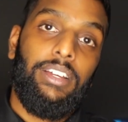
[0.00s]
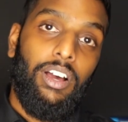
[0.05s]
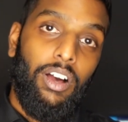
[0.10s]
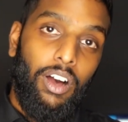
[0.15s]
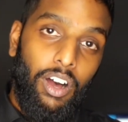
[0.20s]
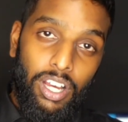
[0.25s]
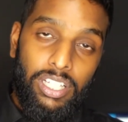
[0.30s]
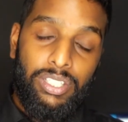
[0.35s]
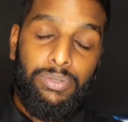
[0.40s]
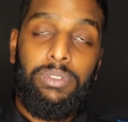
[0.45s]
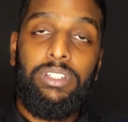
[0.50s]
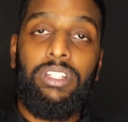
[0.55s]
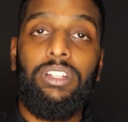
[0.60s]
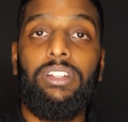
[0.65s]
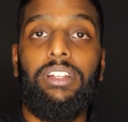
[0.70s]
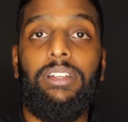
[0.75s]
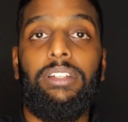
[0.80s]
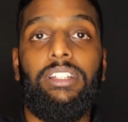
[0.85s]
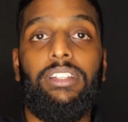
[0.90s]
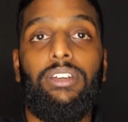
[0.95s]
ask me
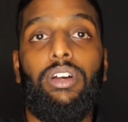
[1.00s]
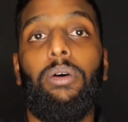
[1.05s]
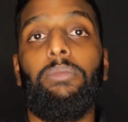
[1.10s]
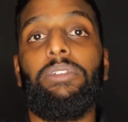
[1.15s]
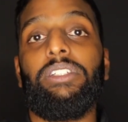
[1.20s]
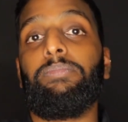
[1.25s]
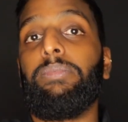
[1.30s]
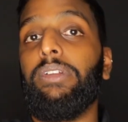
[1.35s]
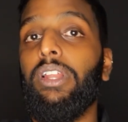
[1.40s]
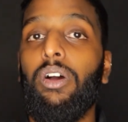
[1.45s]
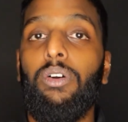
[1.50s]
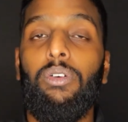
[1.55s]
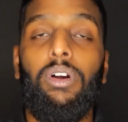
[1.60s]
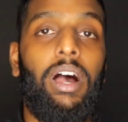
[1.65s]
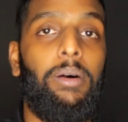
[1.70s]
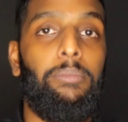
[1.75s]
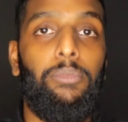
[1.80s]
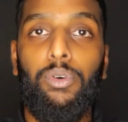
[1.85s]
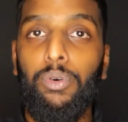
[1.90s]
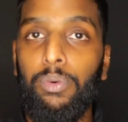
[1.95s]
in the comments below.
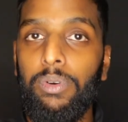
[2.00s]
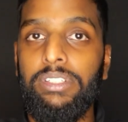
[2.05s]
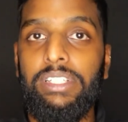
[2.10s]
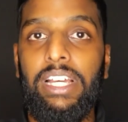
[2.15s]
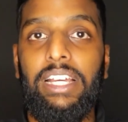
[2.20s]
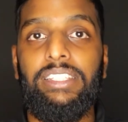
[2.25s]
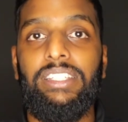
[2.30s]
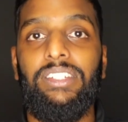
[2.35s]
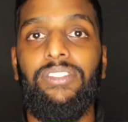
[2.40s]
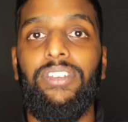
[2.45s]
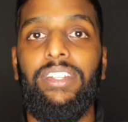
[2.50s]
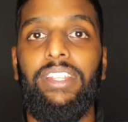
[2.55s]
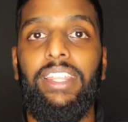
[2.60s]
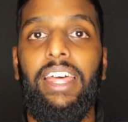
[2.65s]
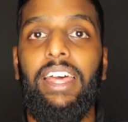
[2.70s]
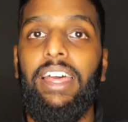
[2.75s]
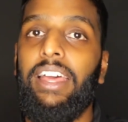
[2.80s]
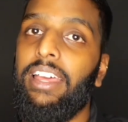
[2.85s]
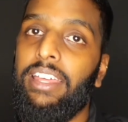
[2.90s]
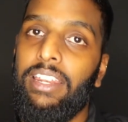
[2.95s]
I'm always active in
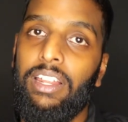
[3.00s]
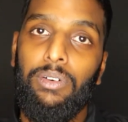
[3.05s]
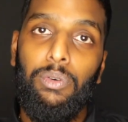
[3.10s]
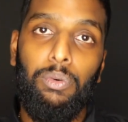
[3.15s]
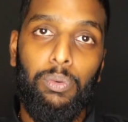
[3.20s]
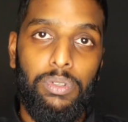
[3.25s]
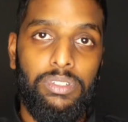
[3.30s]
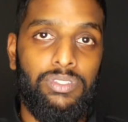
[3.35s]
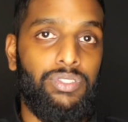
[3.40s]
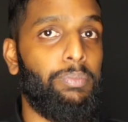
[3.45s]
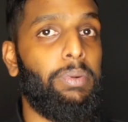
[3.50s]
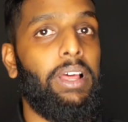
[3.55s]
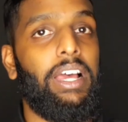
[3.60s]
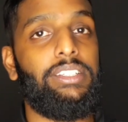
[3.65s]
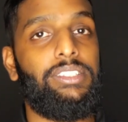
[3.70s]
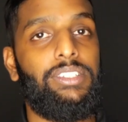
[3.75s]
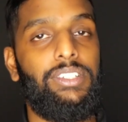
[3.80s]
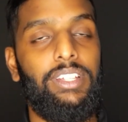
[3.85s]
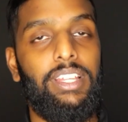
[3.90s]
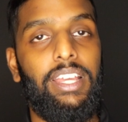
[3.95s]
there and I always
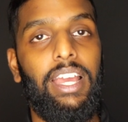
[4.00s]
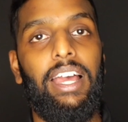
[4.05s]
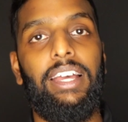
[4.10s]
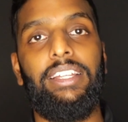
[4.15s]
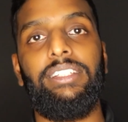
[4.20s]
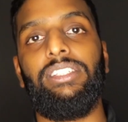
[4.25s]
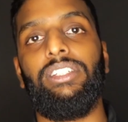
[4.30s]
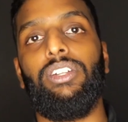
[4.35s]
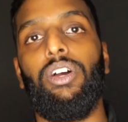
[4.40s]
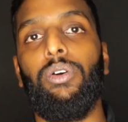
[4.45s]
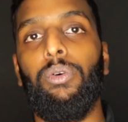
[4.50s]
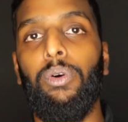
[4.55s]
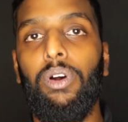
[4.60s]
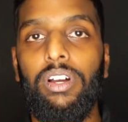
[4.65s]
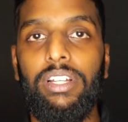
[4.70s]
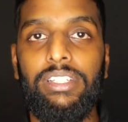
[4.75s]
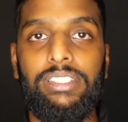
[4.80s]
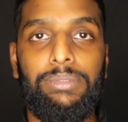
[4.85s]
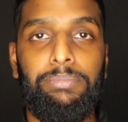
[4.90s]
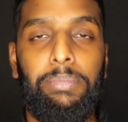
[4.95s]
reply to you guys. You know
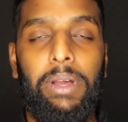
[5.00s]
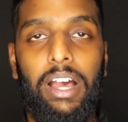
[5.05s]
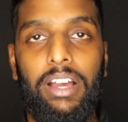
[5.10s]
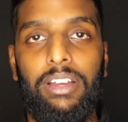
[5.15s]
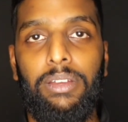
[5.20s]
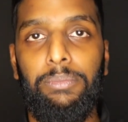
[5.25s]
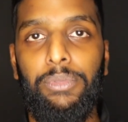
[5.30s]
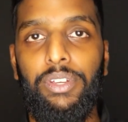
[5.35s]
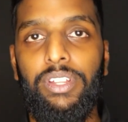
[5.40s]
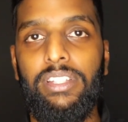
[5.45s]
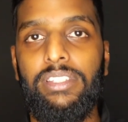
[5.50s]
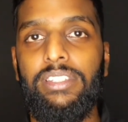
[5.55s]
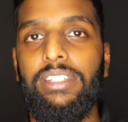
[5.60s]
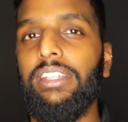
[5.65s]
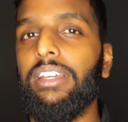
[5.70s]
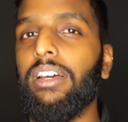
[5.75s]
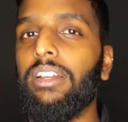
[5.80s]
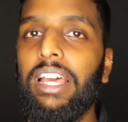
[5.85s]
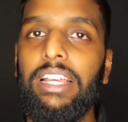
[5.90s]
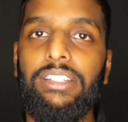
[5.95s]
what, it's about a
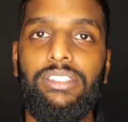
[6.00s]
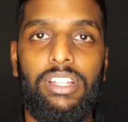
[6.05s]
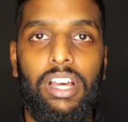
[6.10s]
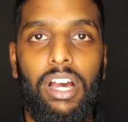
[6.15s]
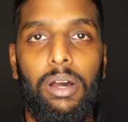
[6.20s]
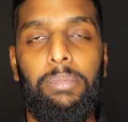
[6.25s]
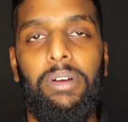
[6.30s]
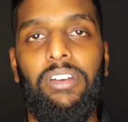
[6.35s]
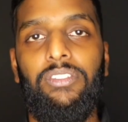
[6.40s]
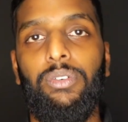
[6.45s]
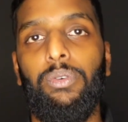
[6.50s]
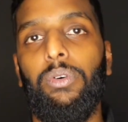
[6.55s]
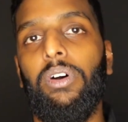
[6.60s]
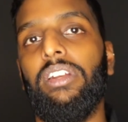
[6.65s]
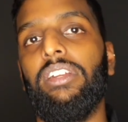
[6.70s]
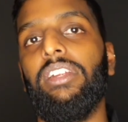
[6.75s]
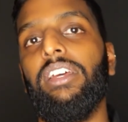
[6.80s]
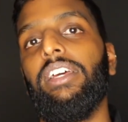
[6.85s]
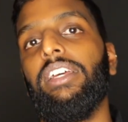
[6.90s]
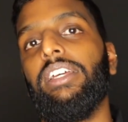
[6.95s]
community. I like to help everyone.